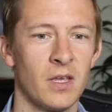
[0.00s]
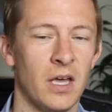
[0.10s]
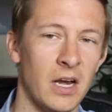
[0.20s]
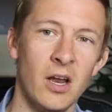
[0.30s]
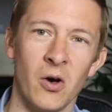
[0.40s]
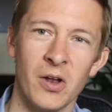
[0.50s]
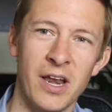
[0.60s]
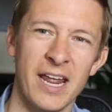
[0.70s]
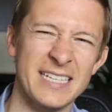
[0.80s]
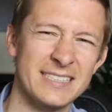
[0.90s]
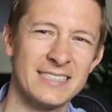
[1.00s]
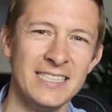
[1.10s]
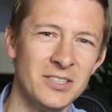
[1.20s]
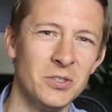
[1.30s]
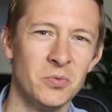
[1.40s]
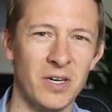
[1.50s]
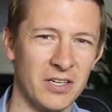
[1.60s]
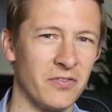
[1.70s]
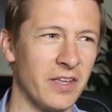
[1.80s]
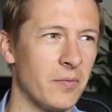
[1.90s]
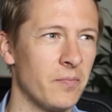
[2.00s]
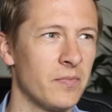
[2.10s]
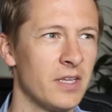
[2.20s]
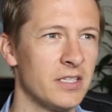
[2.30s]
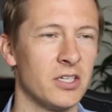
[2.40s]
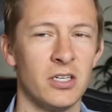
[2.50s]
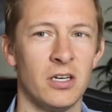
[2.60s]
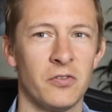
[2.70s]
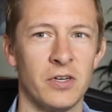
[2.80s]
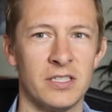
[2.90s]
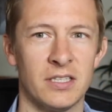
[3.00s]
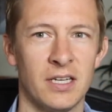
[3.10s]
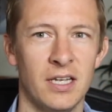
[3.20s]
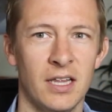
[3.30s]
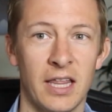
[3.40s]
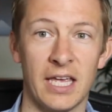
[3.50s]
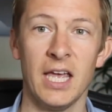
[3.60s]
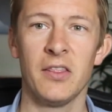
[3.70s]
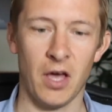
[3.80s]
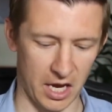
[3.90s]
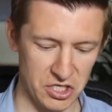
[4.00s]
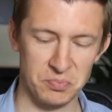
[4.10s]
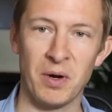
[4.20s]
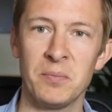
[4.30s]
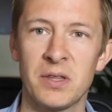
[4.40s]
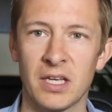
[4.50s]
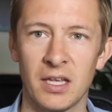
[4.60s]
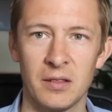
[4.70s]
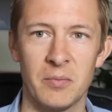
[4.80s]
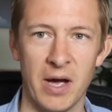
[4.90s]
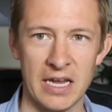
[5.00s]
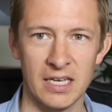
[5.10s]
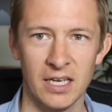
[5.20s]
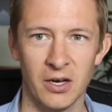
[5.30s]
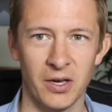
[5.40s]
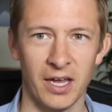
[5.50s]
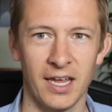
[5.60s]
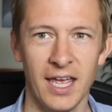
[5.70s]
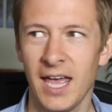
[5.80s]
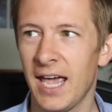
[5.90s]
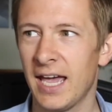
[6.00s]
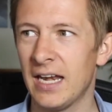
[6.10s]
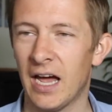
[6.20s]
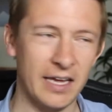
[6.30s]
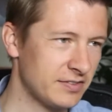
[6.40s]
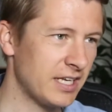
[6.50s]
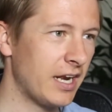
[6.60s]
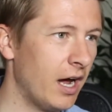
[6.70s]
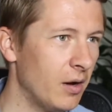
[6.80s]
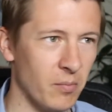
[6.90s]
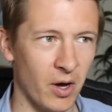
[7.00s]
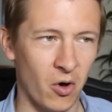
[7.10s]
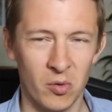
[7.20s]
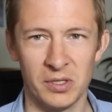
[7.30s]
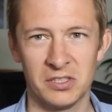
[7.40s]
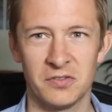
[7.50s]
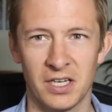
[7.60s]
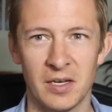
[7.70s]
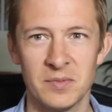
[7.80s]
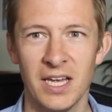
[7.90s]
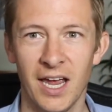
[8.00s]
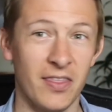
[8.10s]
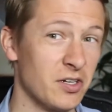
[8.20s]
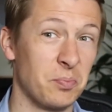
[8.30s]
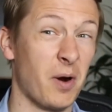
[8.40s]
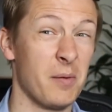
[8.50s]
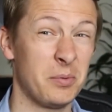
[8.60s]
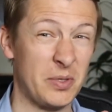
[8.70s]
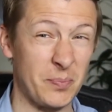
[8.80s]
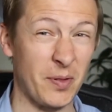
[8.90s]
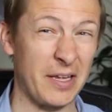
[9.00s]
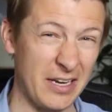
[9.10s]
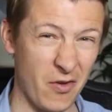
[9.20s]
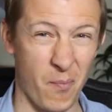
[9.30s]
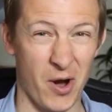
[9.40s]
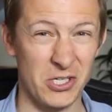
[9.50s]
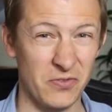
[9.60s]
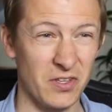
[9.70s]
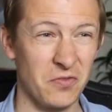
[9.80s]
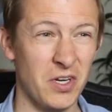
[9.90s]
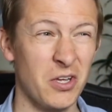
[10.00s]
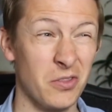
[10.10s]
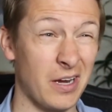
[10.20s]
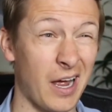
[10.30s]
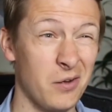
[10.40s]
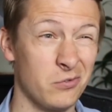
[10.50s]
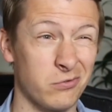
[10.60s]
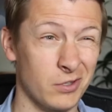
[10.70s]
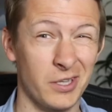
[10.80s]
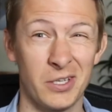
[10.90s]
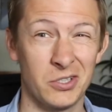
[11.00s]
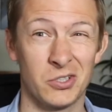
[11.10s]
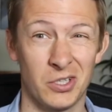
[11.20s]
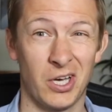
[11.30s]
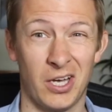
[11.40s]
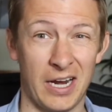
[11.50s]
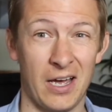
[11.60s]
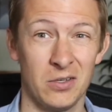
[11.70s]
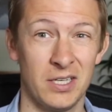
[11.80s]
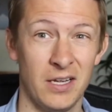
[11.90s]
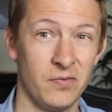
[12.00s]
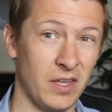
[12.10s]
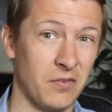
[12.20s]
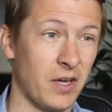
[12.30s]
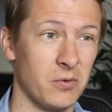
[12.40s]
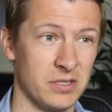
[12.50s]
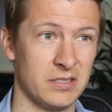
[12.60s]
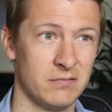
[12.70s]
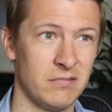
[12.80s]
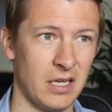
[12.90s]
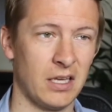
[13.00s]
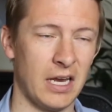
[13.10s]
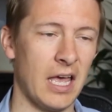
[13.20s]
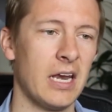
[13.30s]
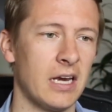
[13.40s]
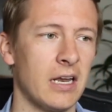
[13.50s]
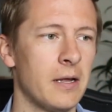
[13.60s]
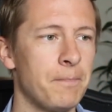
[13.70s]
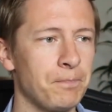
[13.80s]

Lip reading: And no, not a single one of them is a good enough reason. Like, I just bumped the mic, okay? And I said a whole bunch of times. And there's probably plenty of parts of this video that I really should cut out if I was gonna edit it.